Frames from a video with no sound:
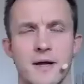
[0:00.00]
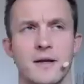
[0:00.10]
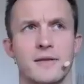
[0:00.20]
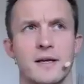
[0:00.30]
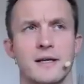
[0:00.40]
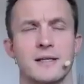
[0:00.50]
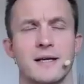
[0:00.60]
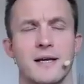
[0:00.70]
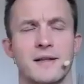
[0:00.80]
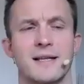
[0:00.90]
and I think
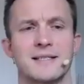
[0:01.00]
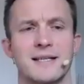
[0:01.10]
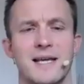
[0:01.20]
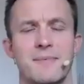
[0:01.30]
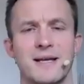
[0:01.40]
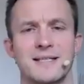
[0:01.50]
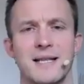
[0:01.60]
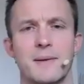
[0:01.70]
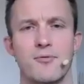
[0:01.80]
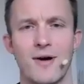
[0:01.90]
that's the key bit, isn't it?
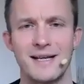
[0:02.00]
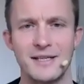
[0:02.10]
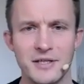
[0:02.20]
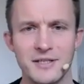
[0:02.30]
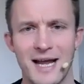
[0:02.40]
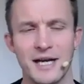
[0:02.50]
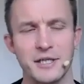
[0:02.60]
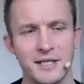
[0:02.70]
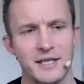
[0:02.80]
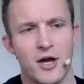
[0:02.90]
The brain doesn't
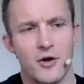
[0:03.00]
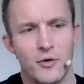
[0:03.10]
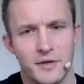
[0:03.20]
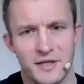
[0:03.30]
actually know the